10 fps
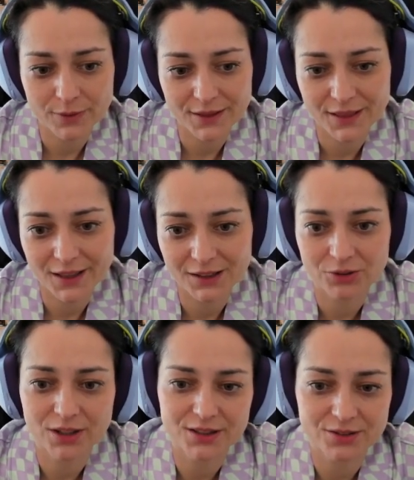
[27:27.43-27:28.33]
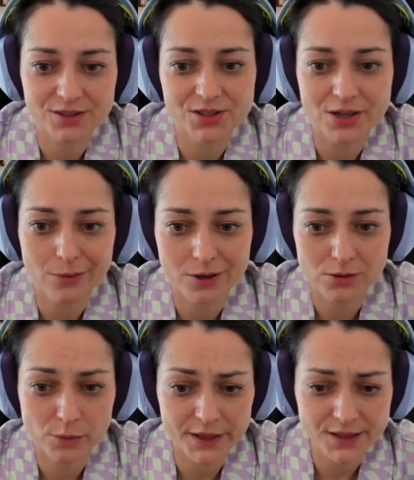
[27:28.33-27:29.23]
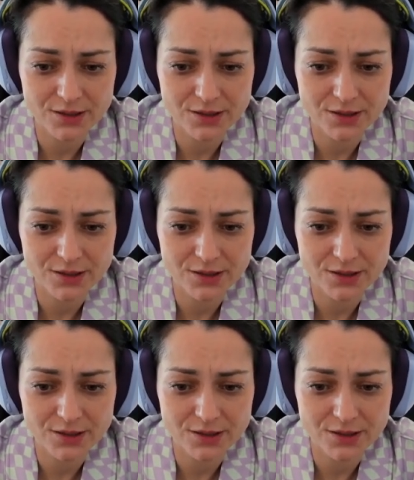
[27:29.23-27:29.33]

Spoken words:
but then, okay, there are several ways